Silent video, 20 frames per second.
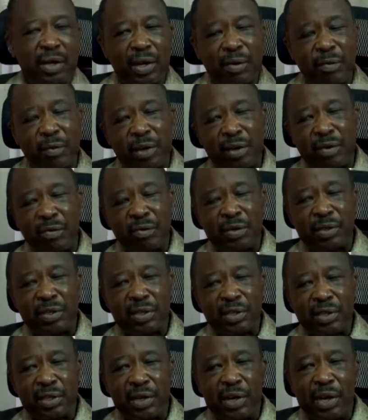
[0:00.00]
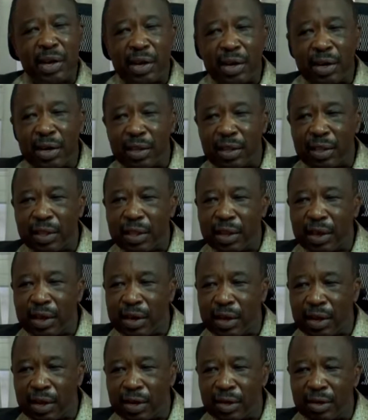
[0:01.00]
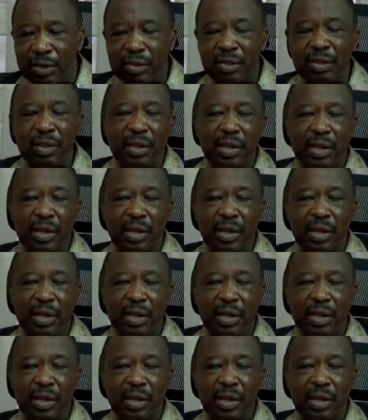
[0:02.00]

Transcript: It can manifest in an adult.